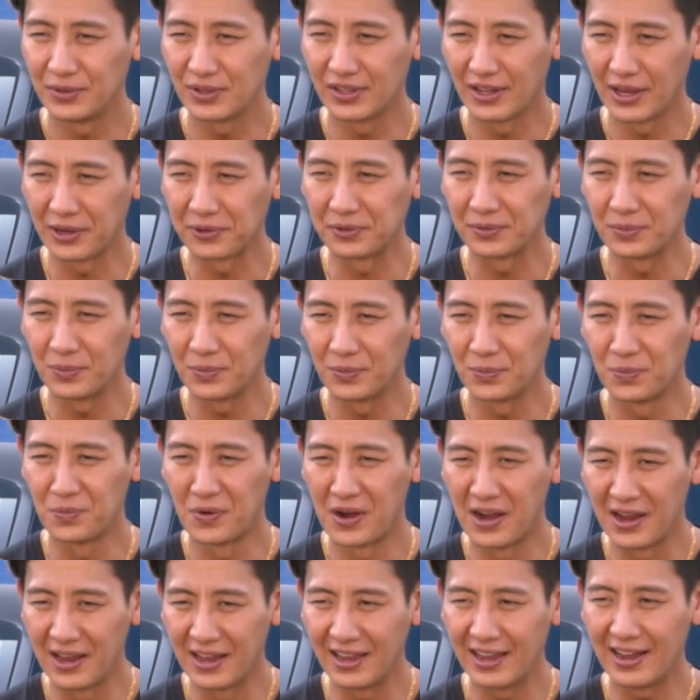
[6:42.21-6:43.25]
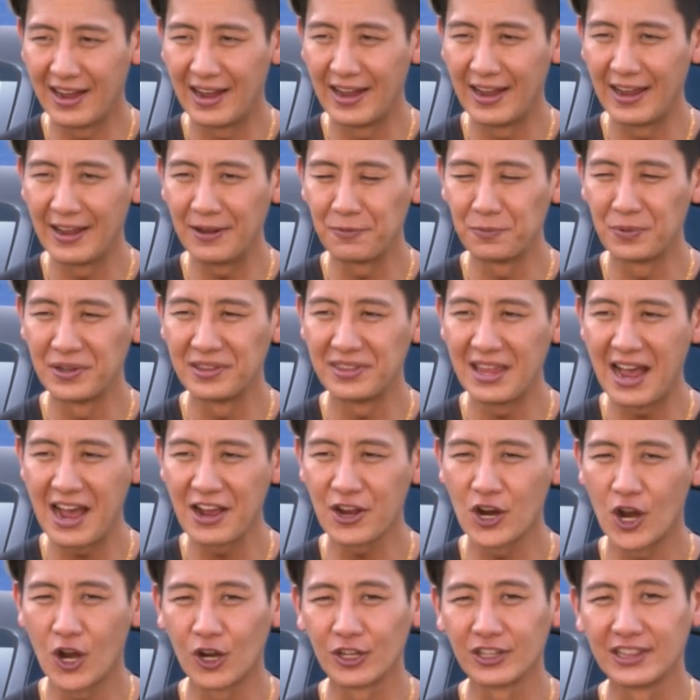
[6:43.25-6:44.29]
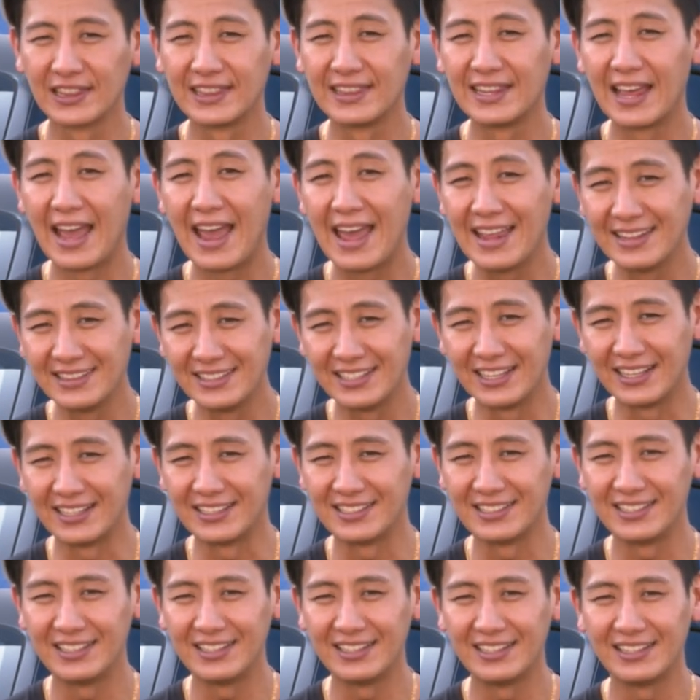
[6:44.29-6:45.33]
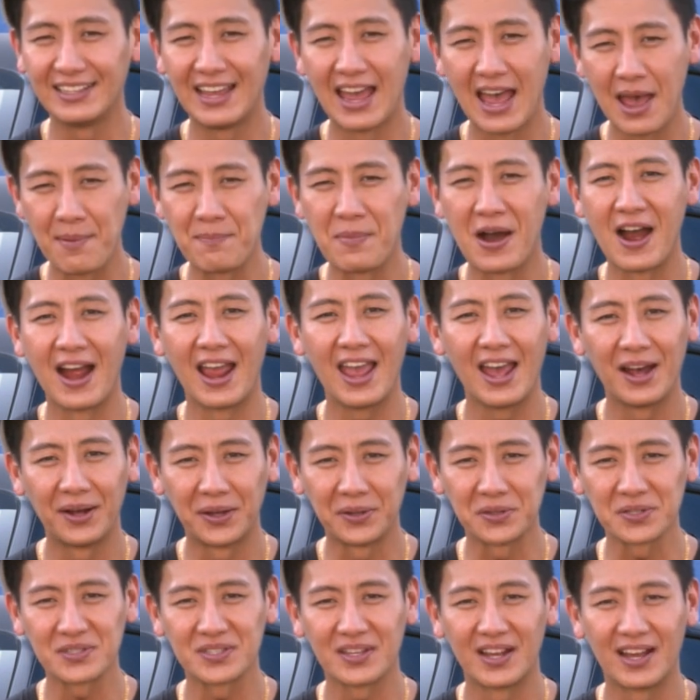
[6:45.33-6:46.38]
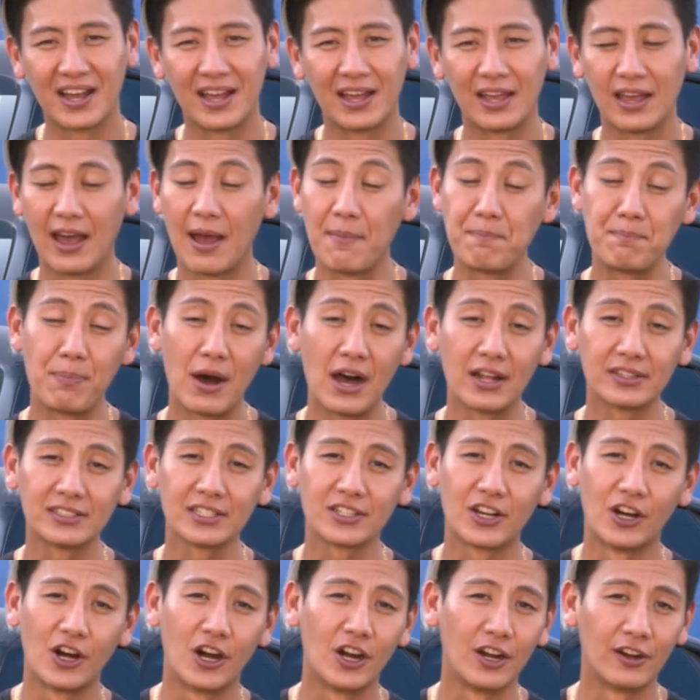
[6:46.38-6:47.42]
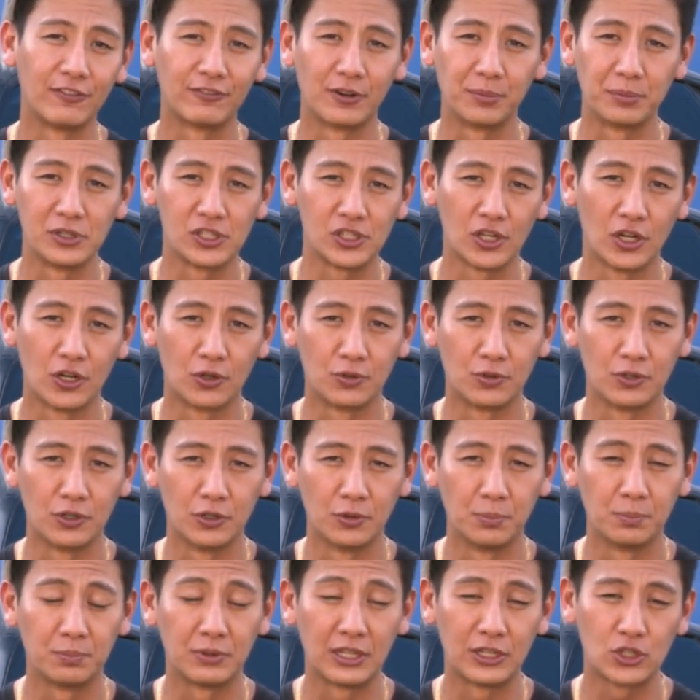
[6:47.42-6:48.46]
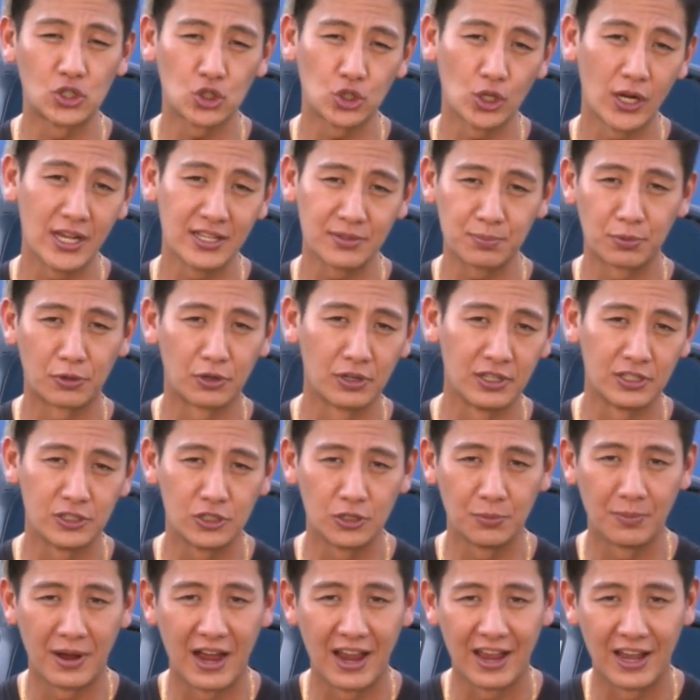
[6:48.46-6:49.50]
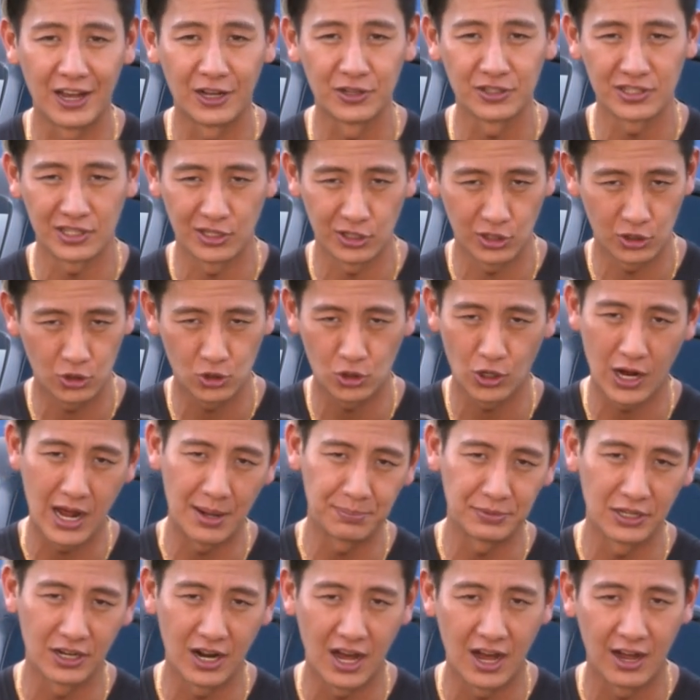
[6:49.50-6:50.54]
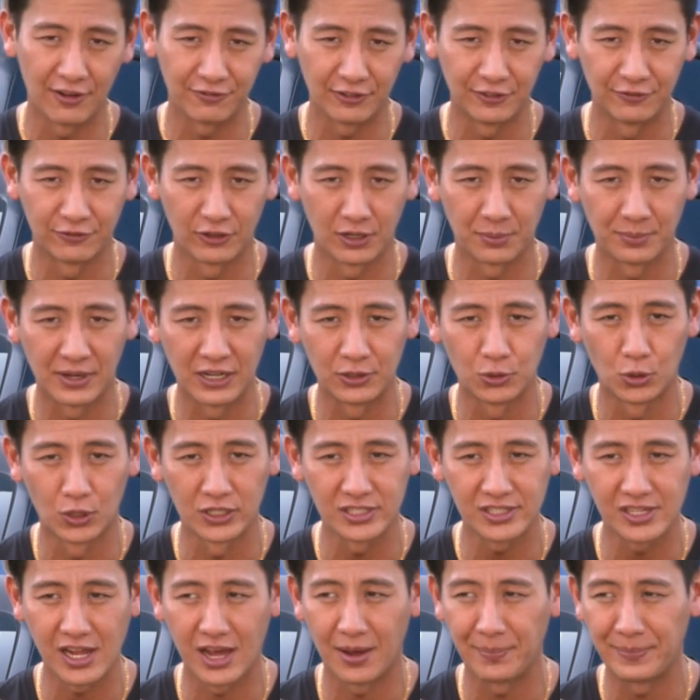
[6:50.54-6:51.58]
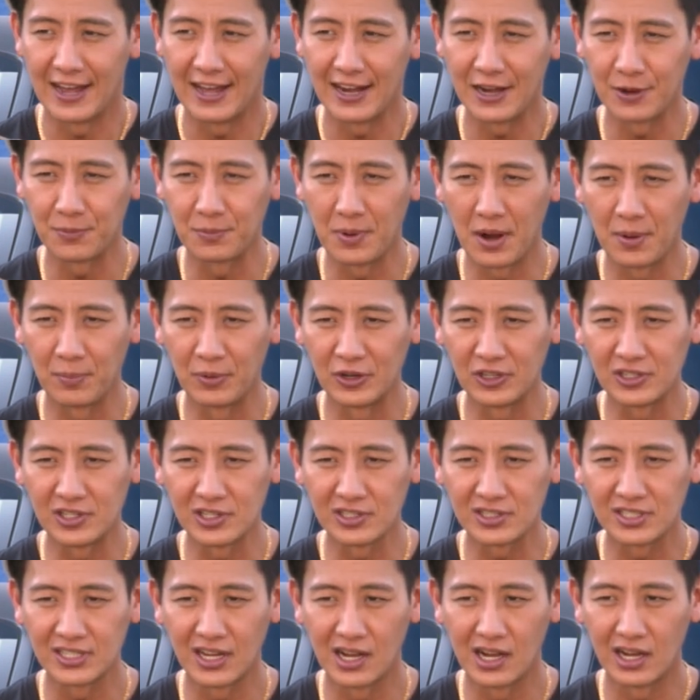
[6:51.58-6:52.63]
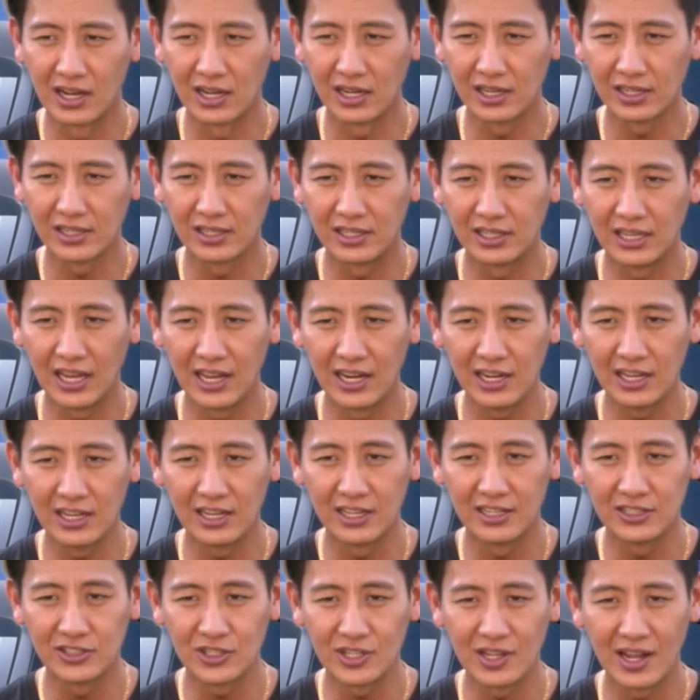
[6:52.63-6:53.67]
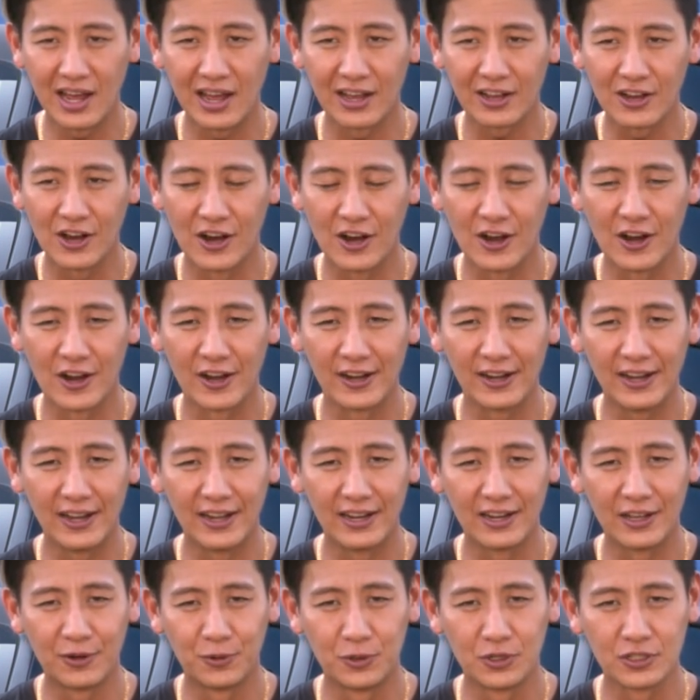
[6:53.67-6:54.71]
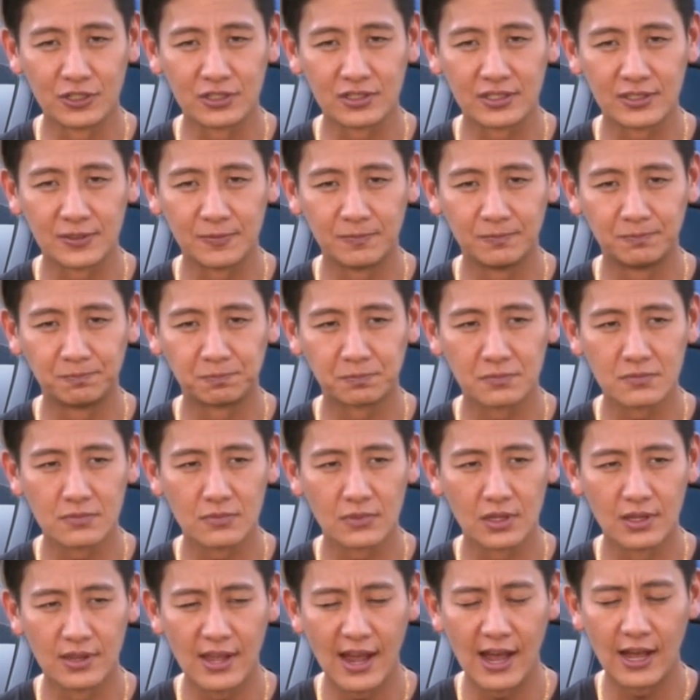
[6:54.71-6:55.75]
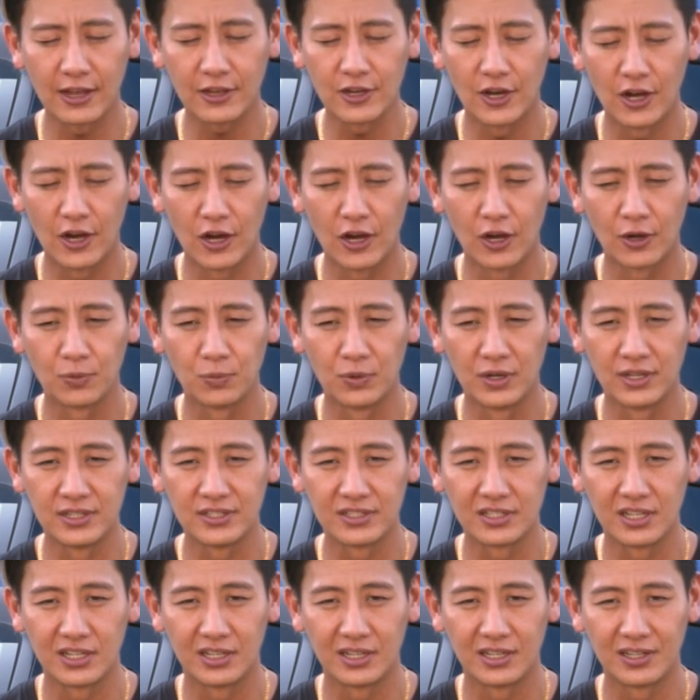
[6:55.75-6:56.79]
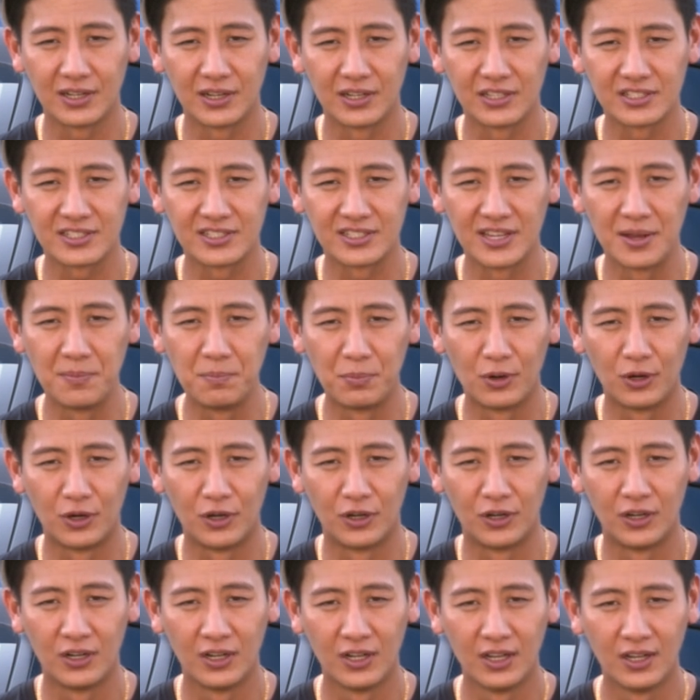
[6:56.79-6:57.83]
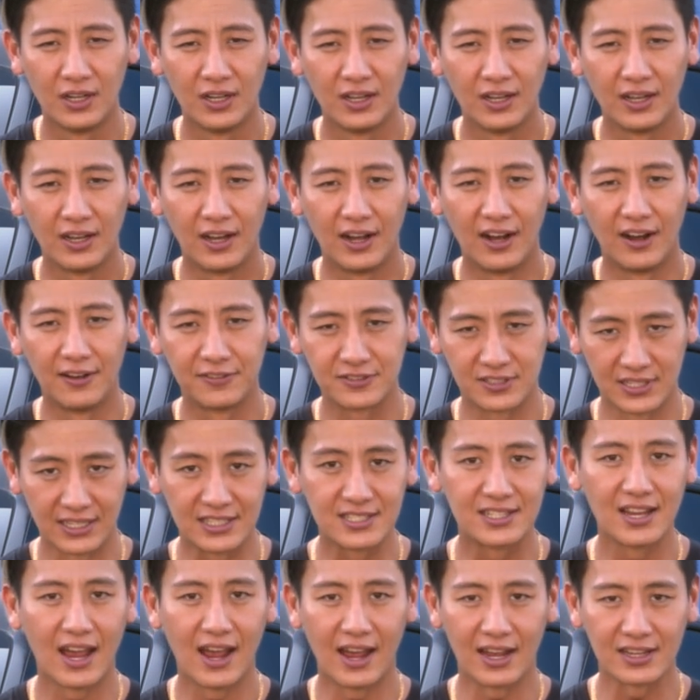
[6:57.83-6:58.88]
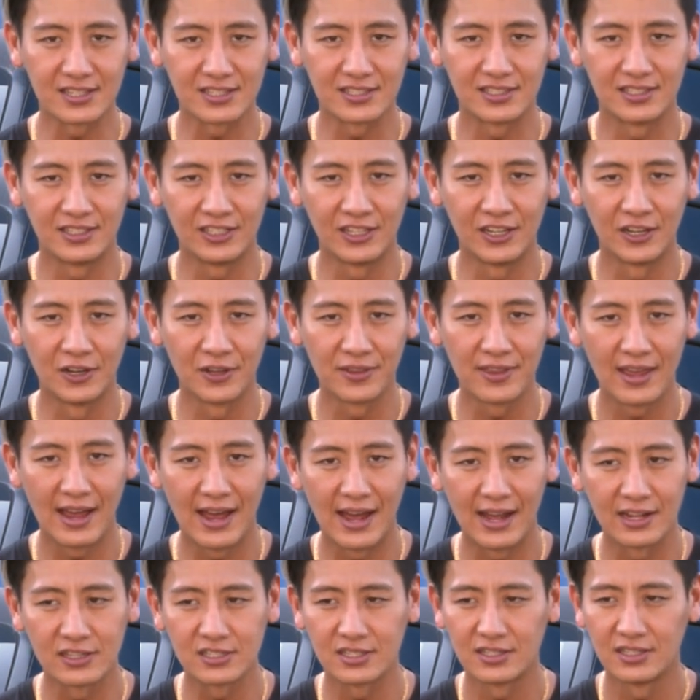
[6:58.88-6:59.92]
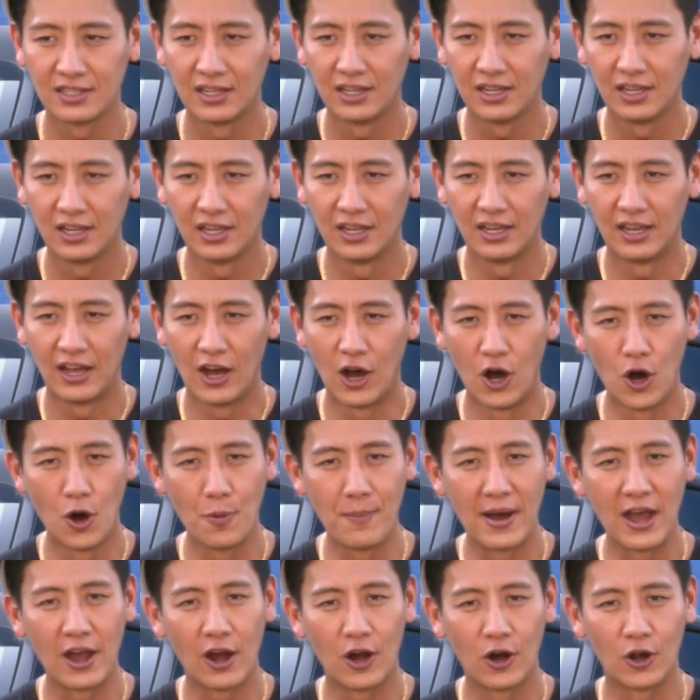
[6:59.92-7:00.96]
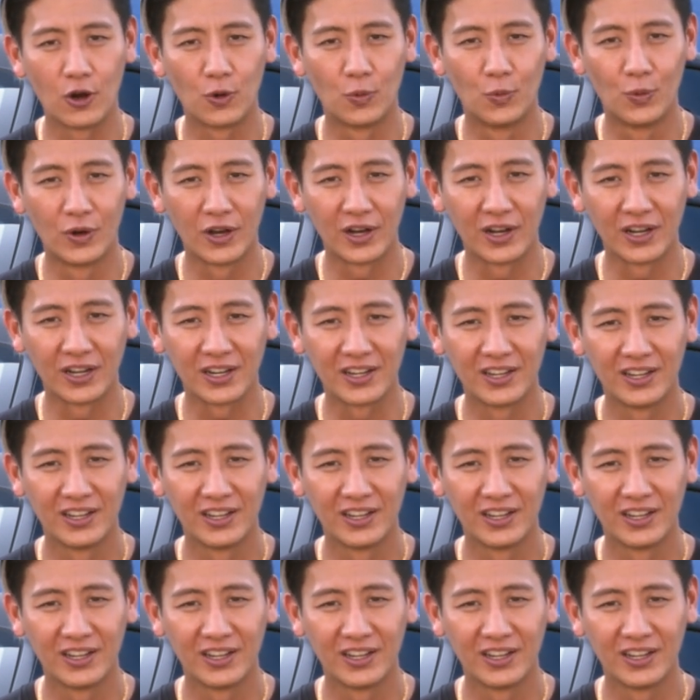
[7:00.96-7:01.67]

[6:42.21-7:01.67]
like when that car landed at my house, I bought the car from a showroom, they transported it to my house and they dropped it off in front of my doorstep. And I remember just getting into that car, and that car was a symbol of success, you know, that all my hard work